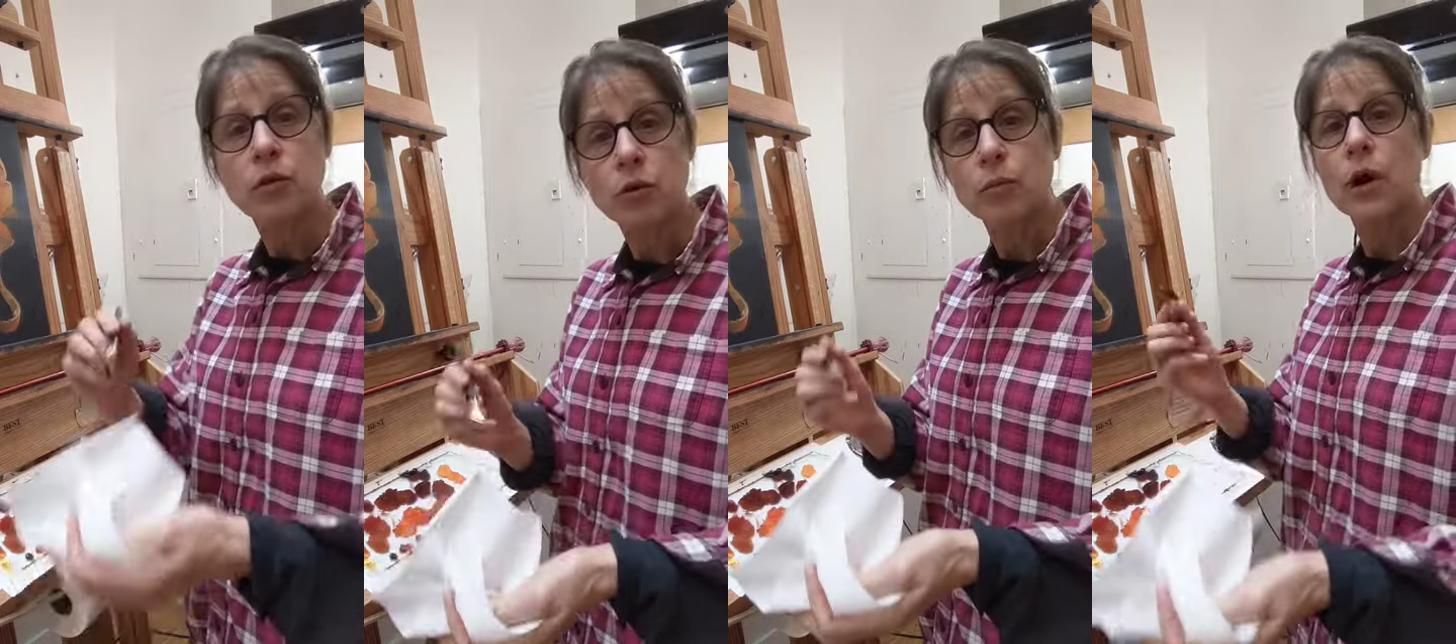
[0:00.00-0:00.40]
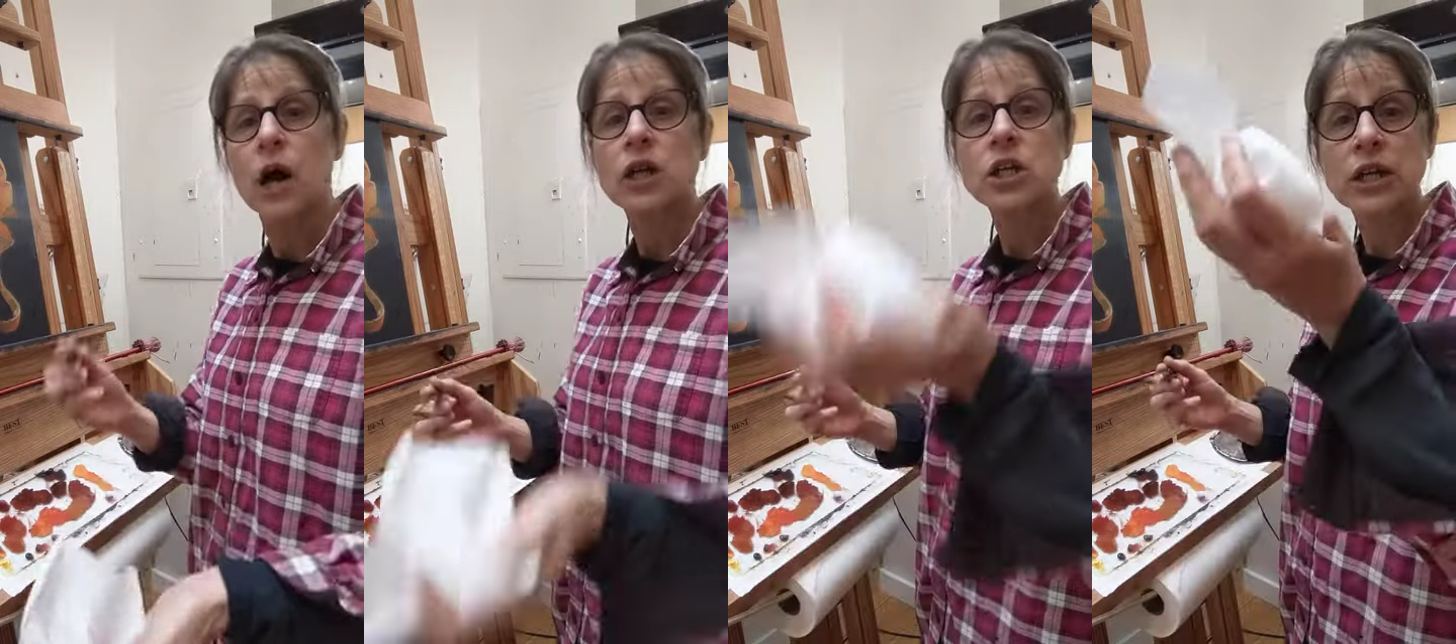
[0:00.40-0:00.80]
your
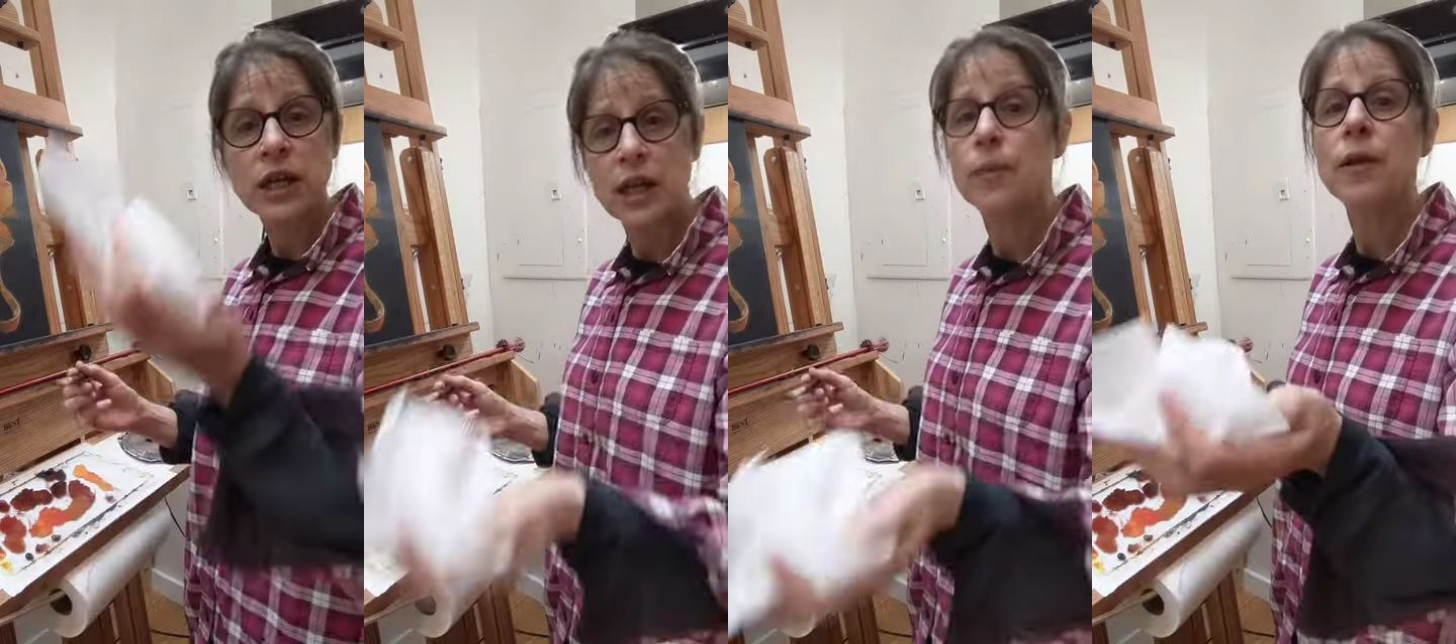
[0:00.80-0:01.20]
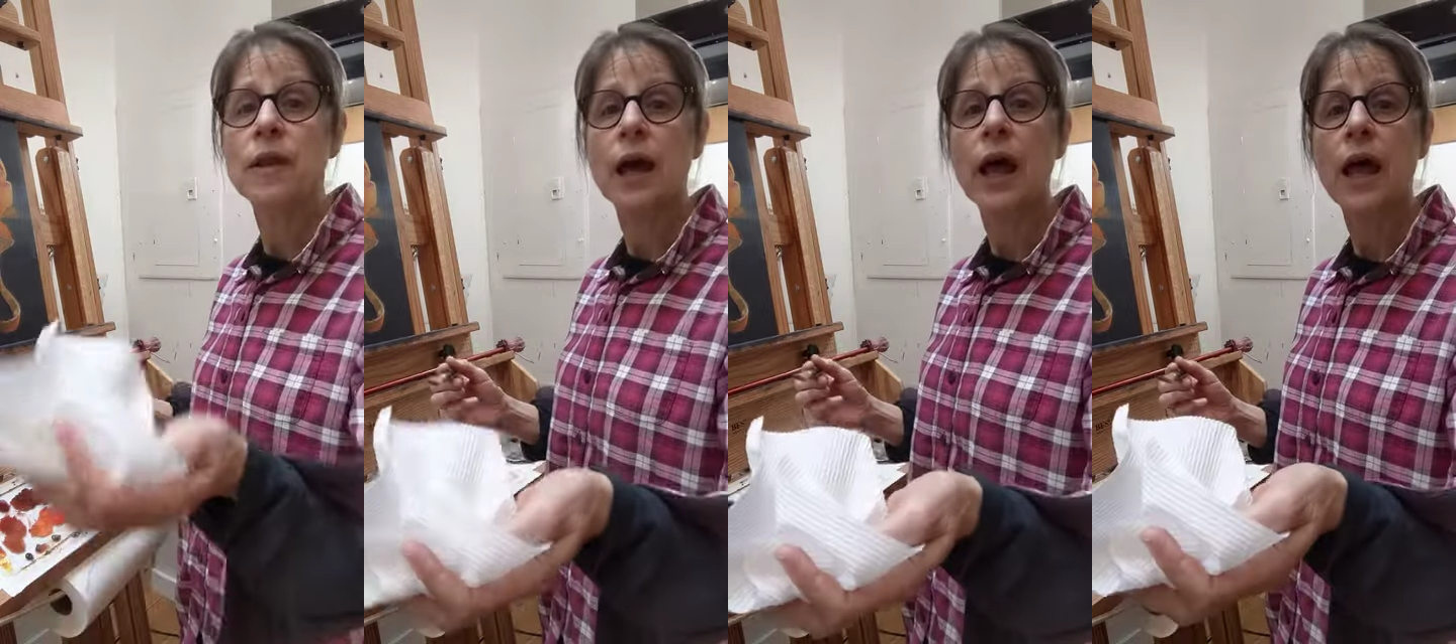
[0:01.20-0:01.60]
brush and keeping
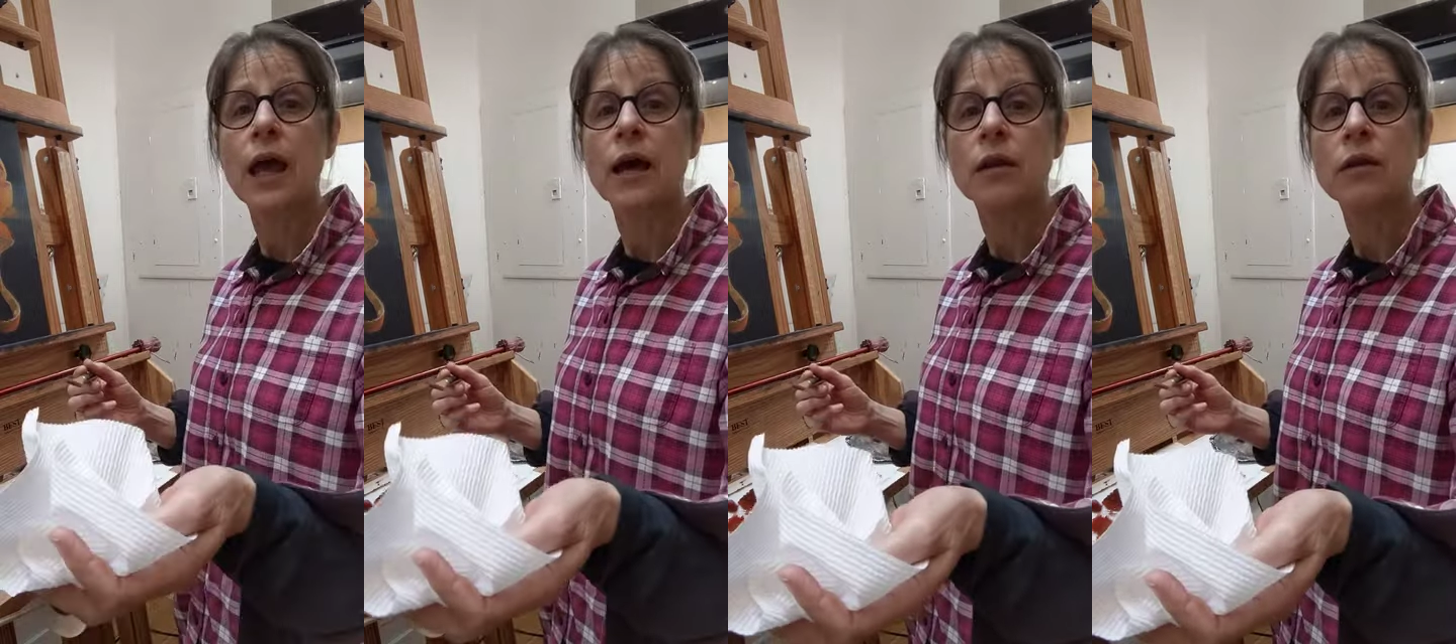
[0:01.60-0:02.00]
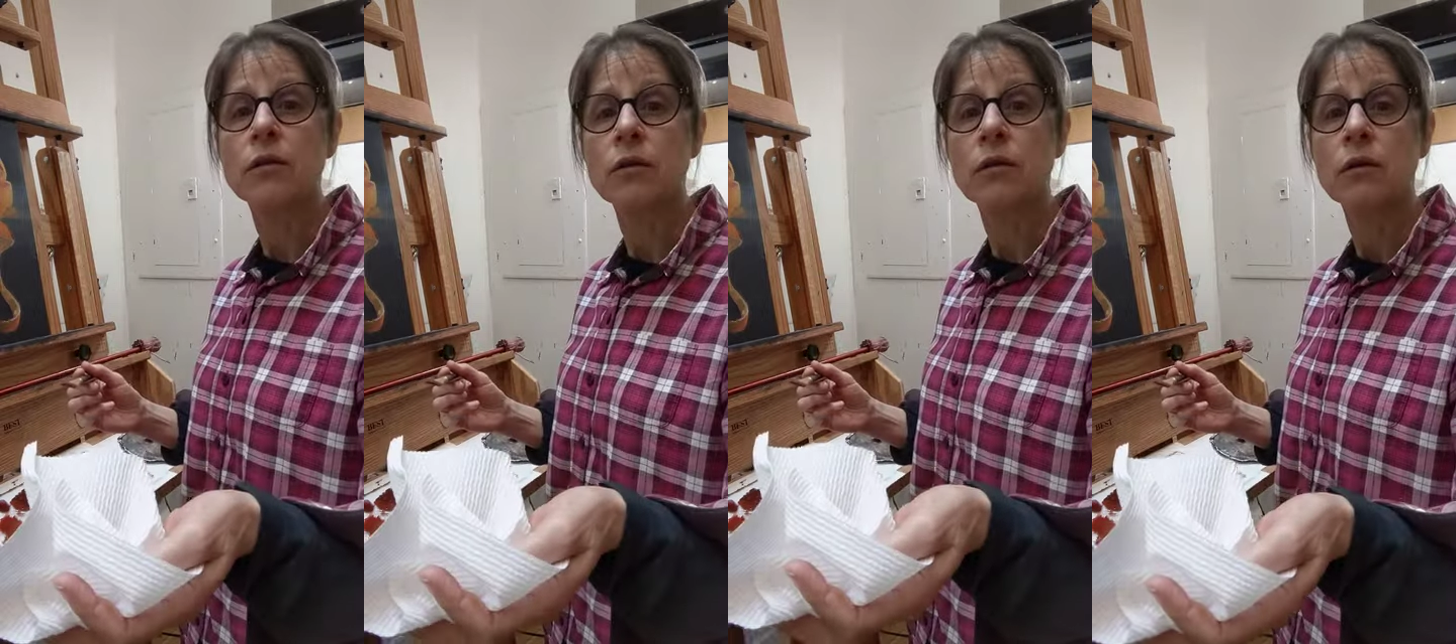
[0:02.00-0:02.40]
that hand